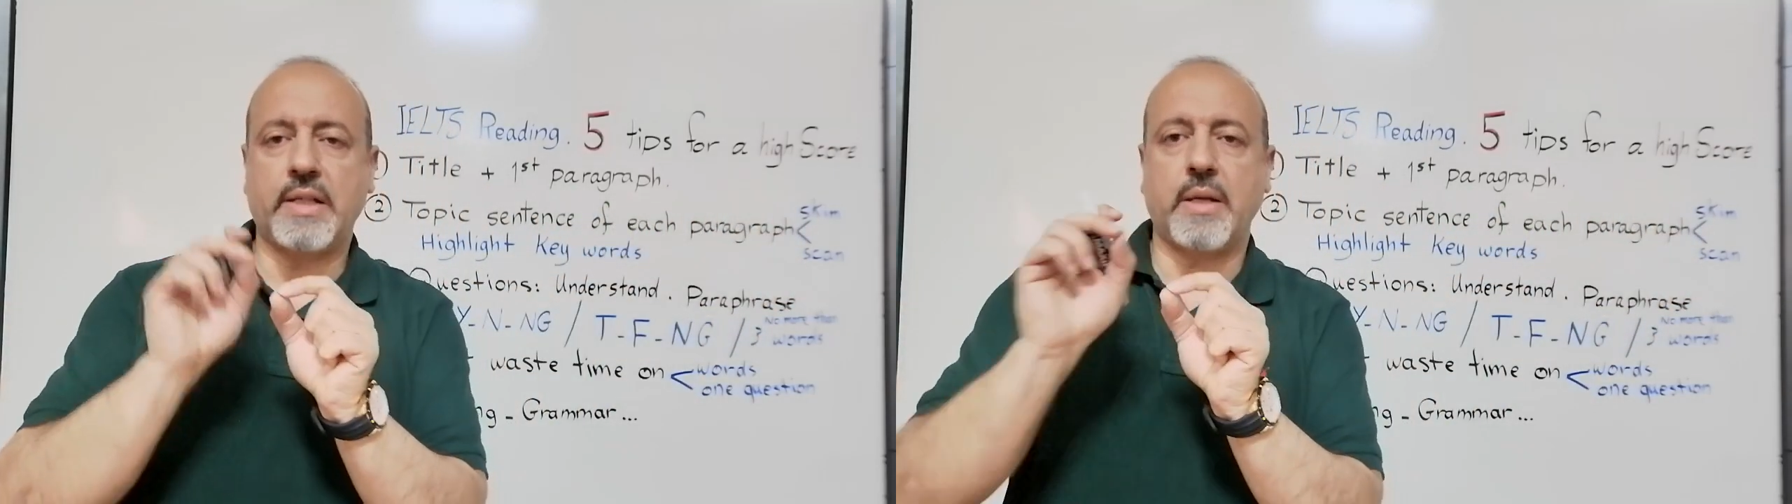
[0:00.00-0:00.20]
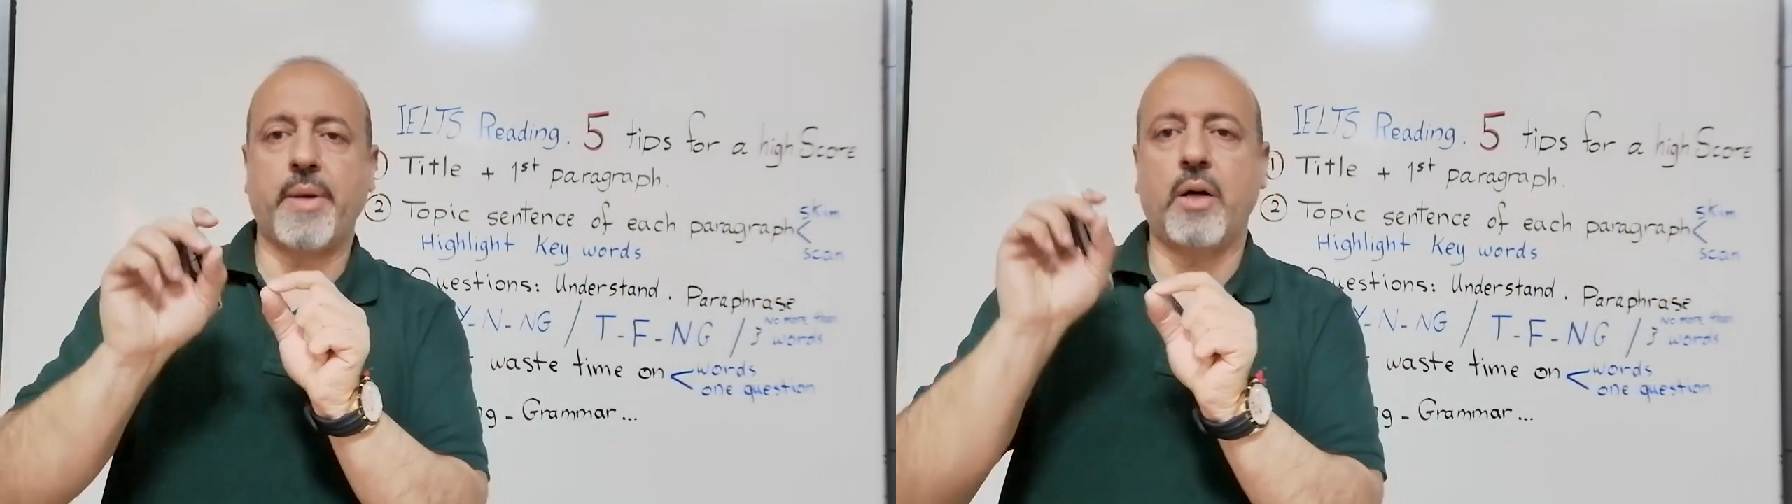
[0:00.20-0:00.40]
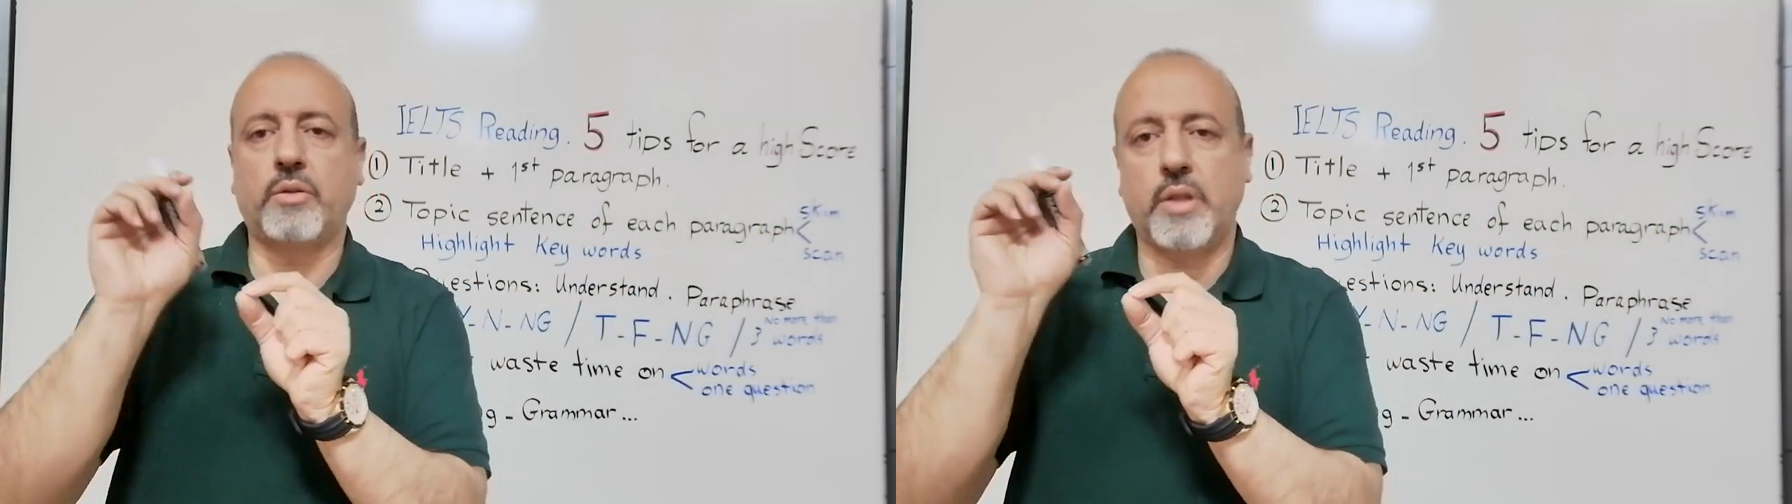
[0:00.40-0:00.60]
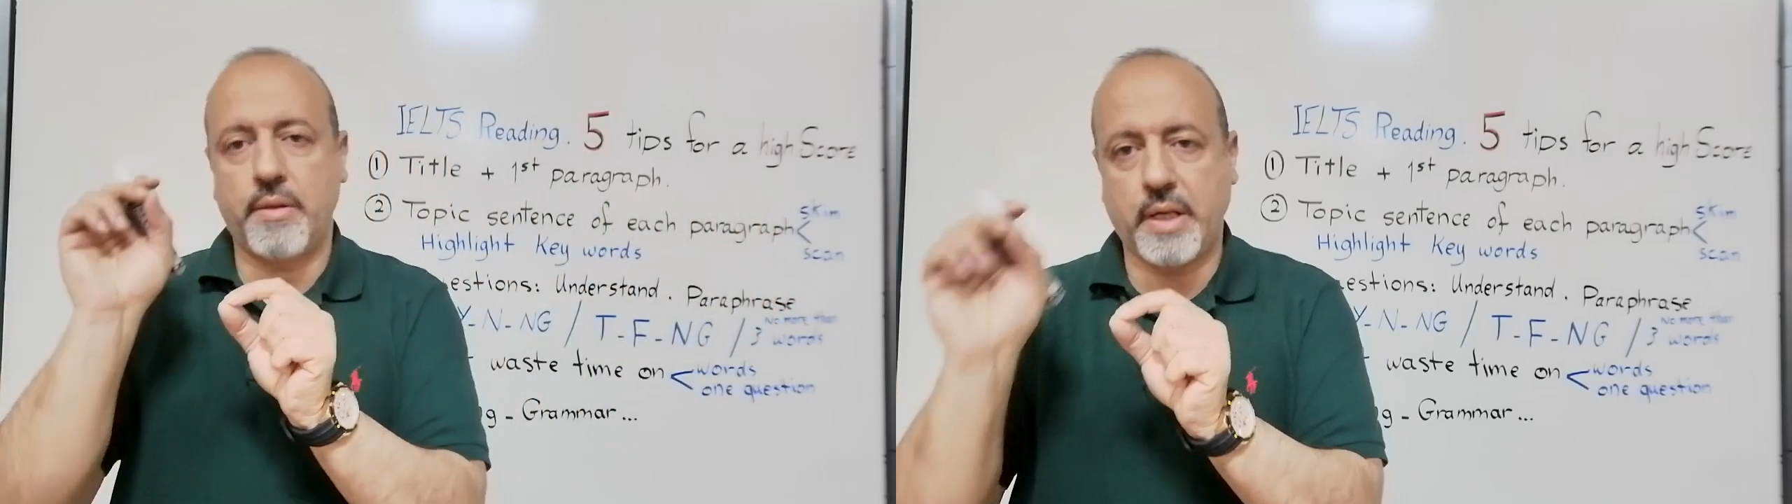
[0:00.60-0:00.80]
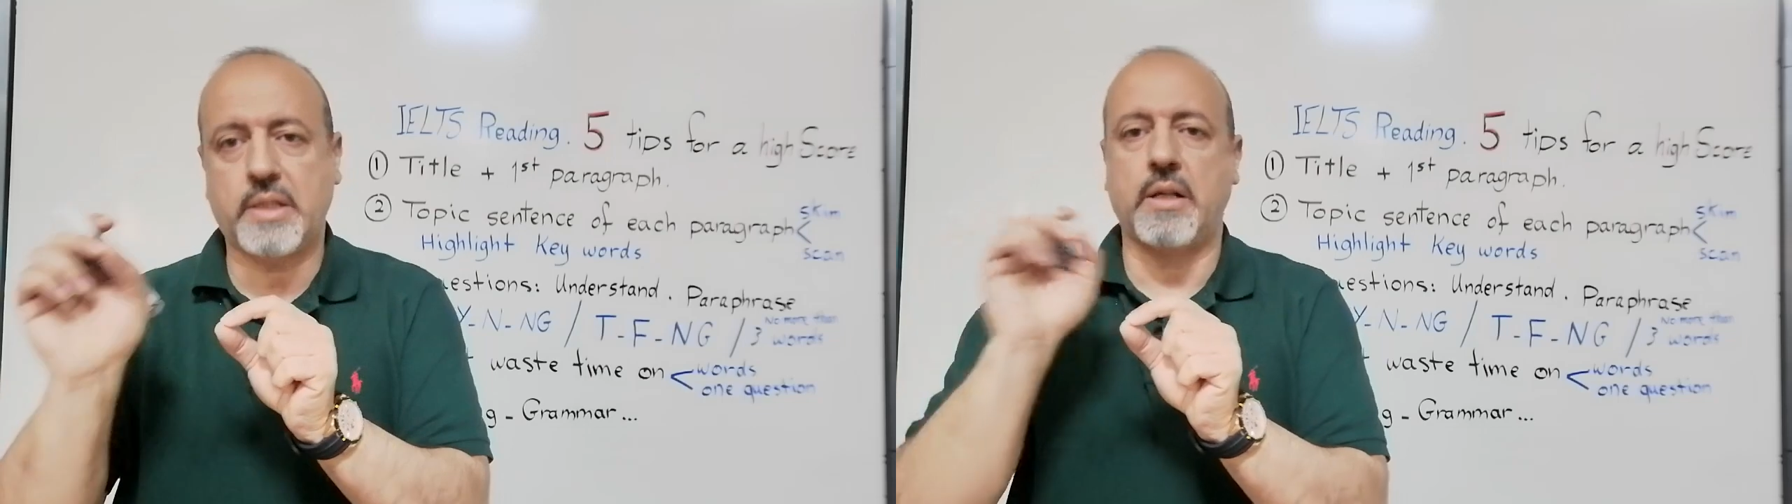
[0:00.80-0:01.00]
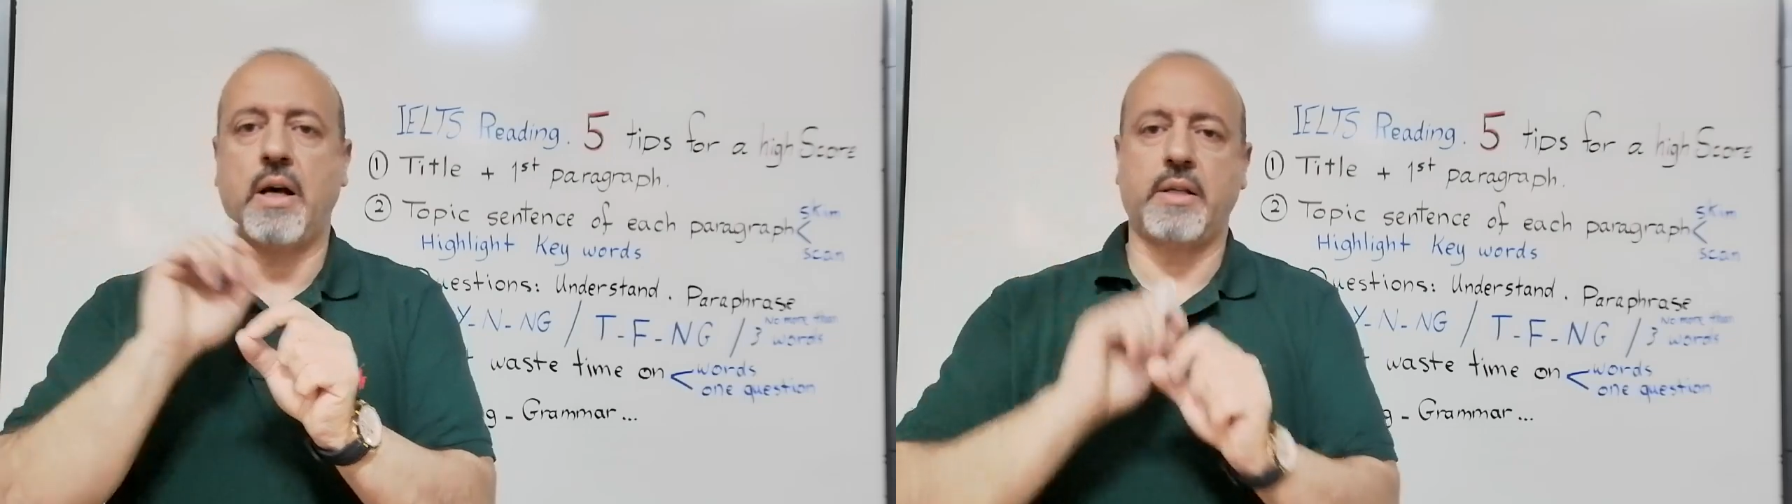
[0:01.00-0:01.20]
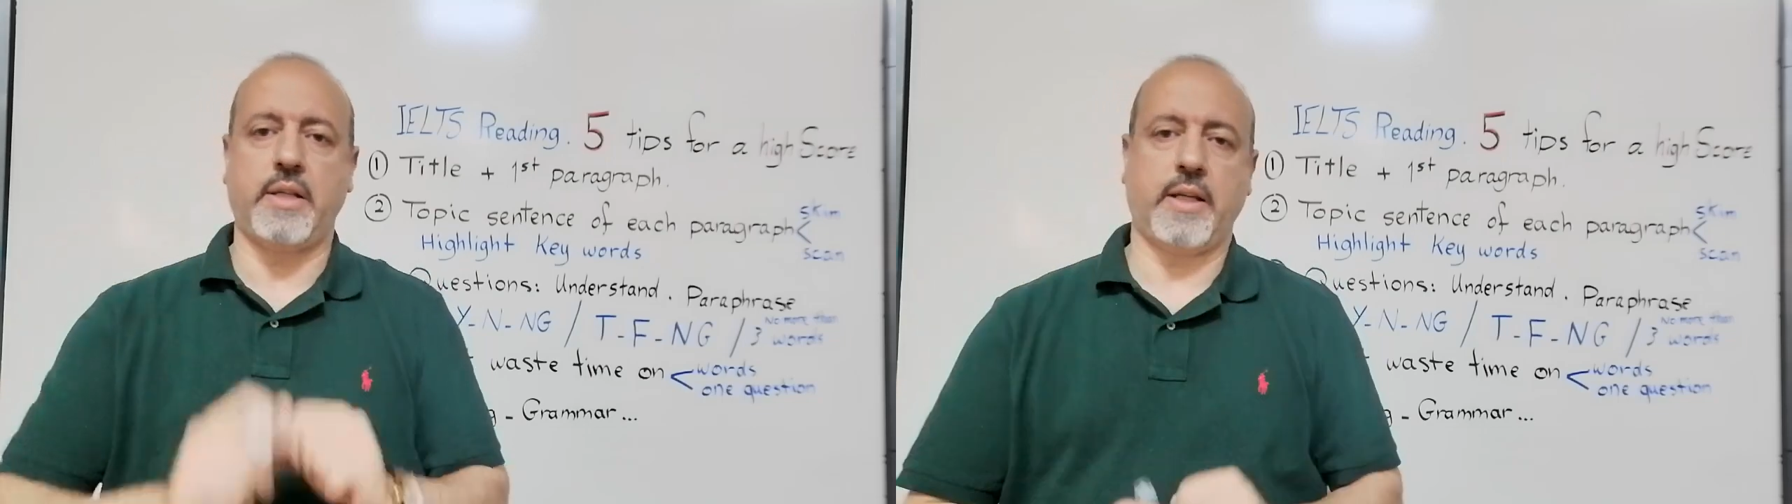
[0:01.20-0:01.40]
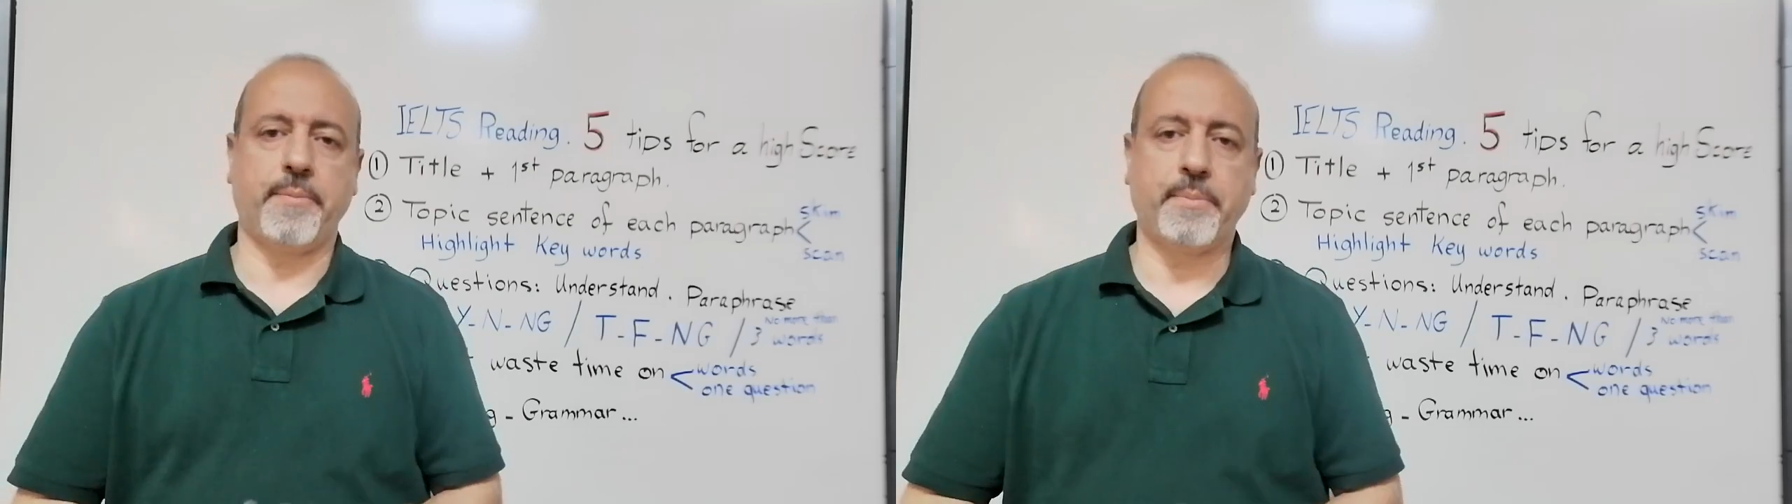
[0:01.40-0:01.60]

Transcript: about this idea.